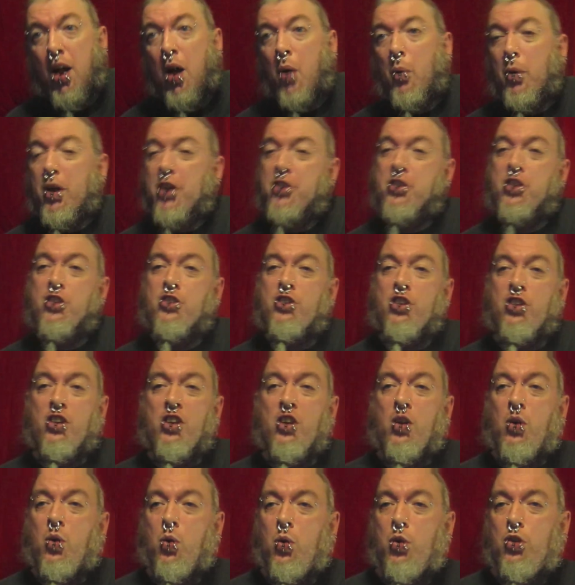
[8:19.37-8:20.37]
which is just
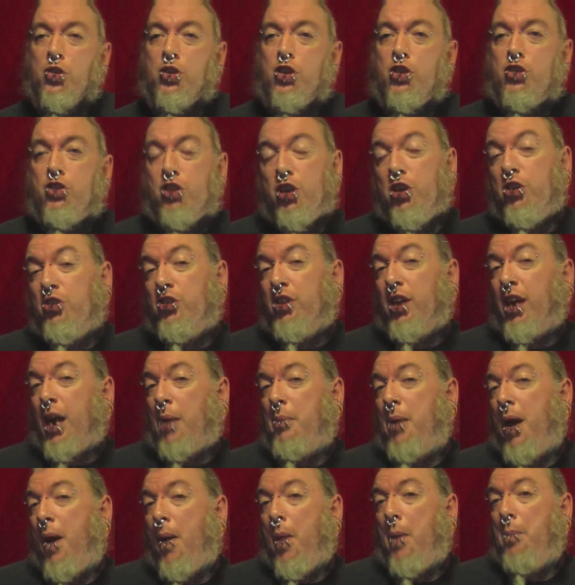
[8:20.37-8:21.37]
going to cause the juice to
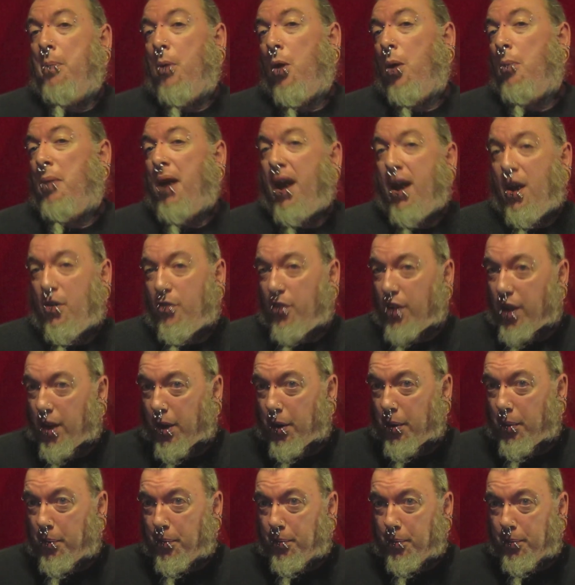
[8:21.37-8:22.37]
come out of the bottom
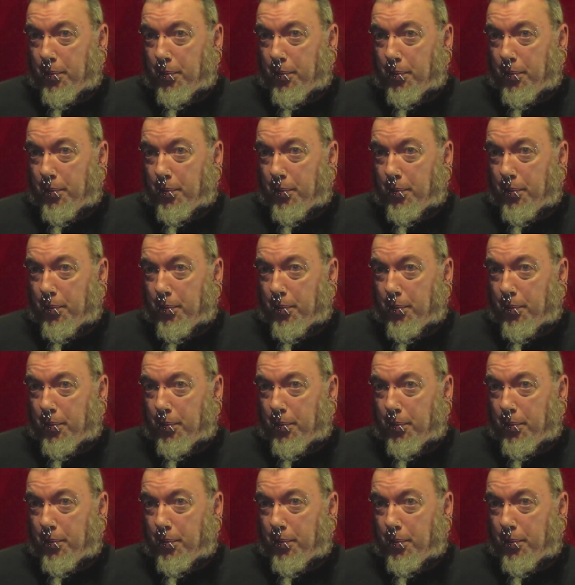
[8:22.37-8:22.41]
airflow.